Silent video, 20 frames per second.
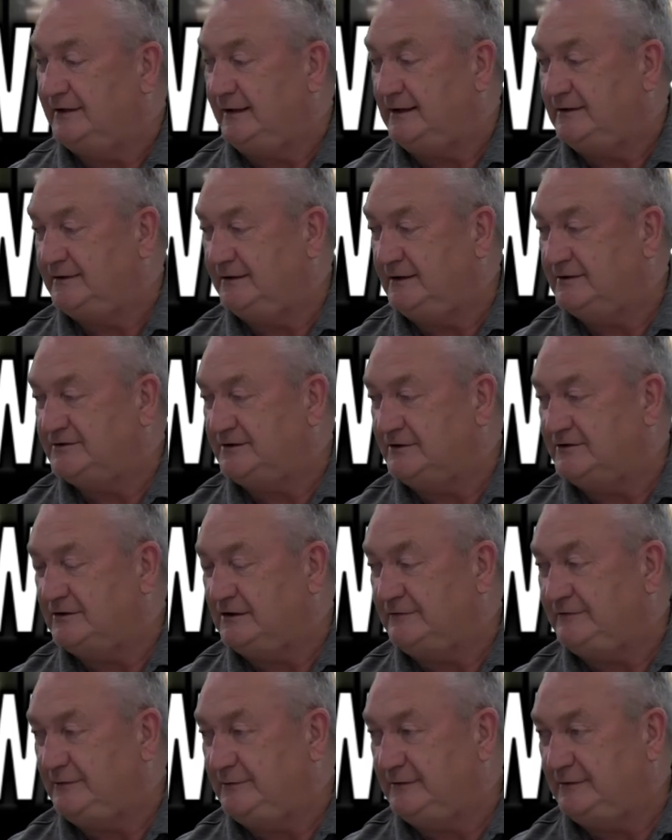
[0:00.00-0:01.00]
take this and
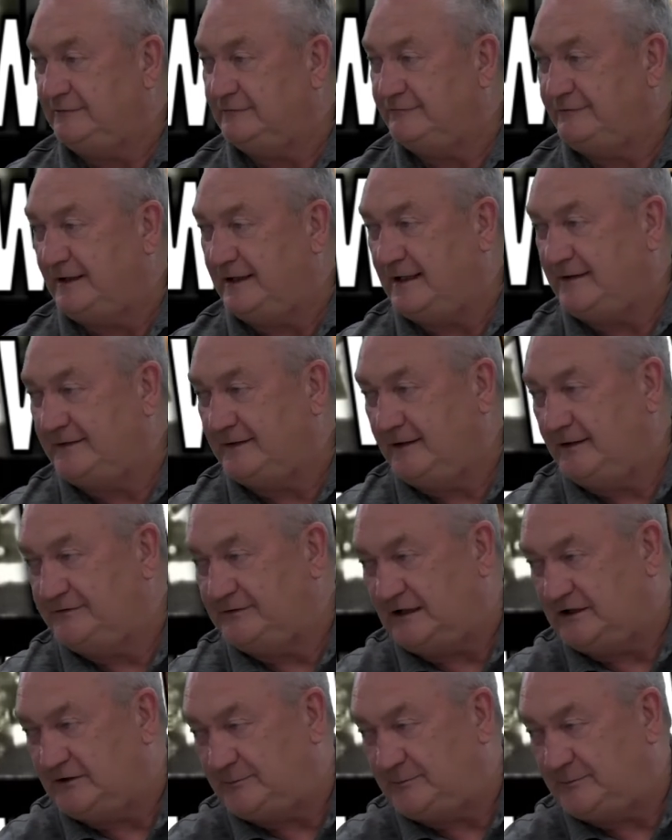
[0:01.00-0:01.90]
see if you can find those.